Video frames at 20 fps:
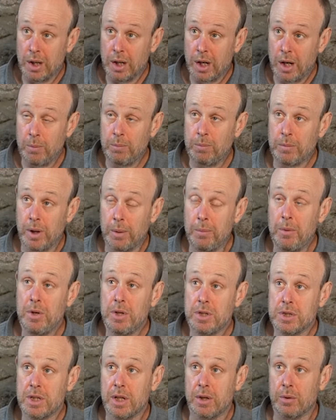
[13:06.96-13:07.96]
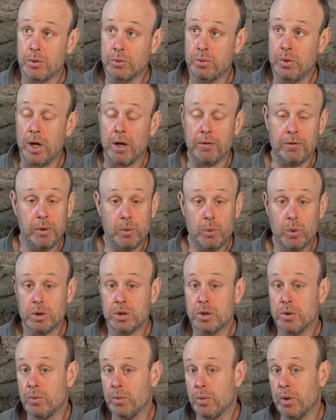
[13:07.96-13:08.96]
I'm not going to say it was rough. It
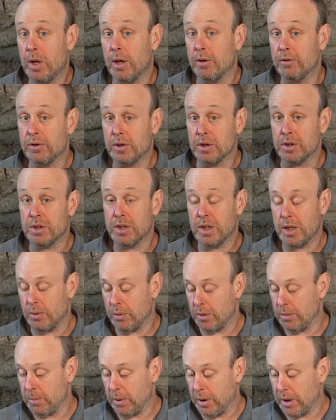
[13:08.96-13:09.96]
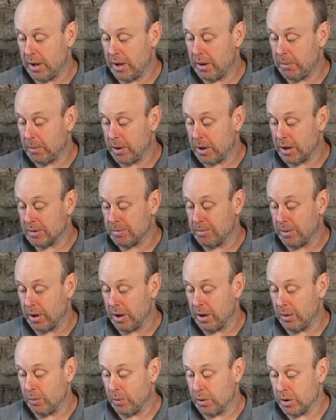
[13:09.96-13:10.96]
wasn't rough to start with by any means, but
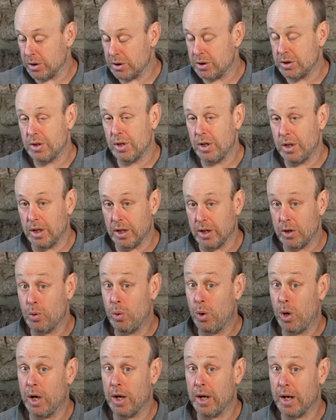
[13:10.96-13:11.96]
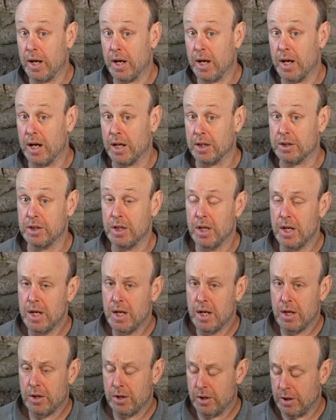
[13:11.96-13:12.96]
it was certainly quite harsh.
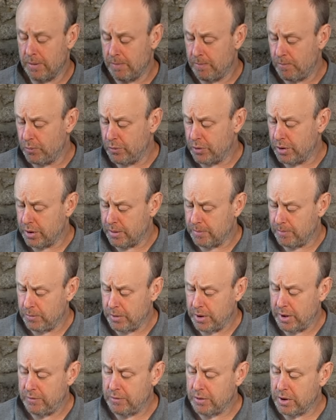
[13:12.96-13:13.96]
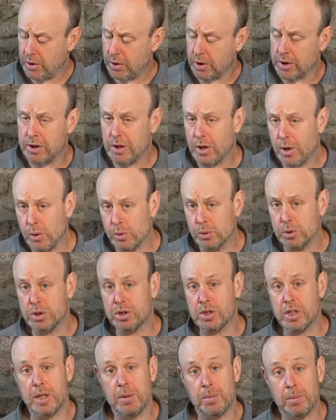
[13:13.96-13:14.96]
Even though I cold
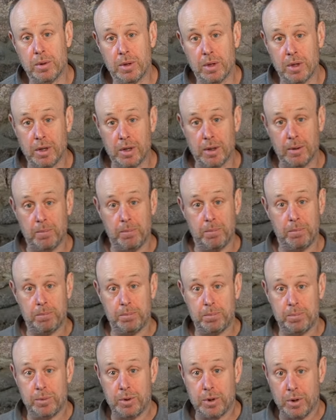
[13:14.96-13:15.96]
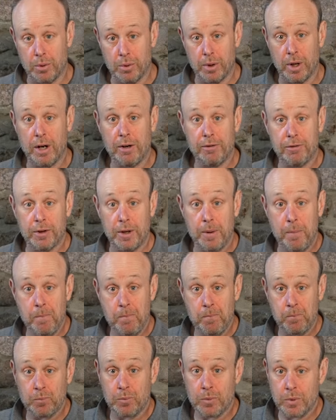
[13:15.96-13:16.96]
steeped the Carafa
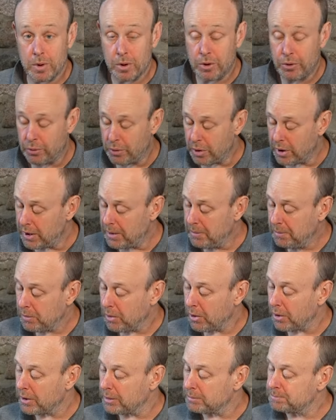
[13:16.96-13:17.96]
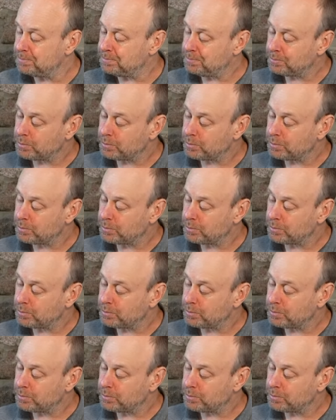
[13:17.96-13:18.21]
3 on it,